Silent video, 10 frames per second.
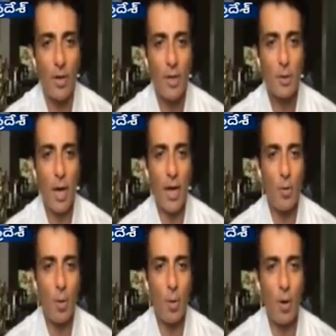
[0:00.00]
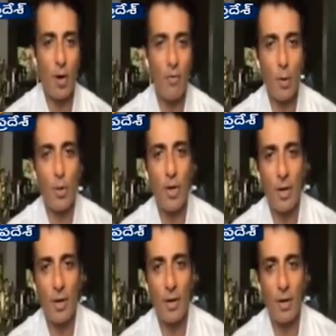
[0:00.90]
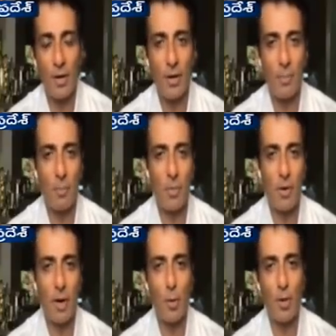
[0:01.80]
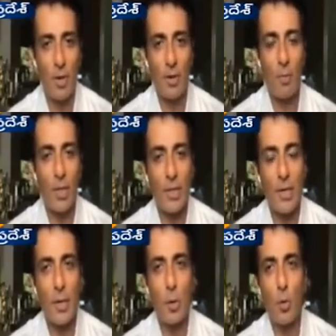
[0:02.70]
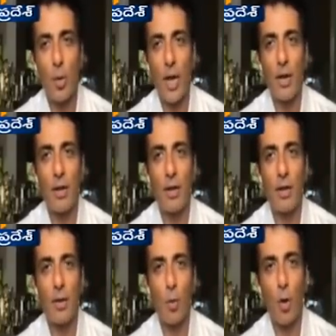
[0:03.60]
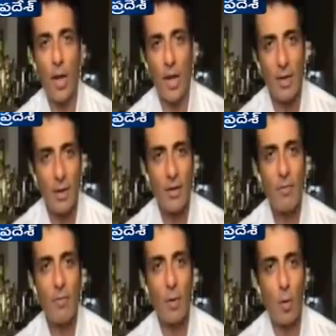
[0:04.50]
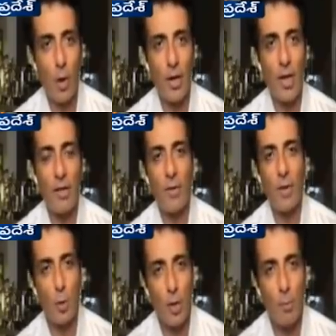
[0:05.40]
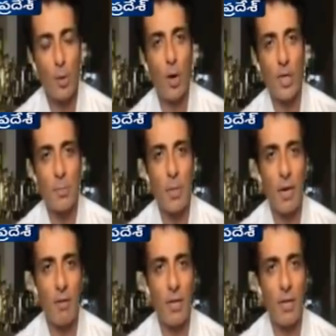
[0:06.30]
So I called Varun around 1:32, and whole night we were coordinating. We took him to the hospital.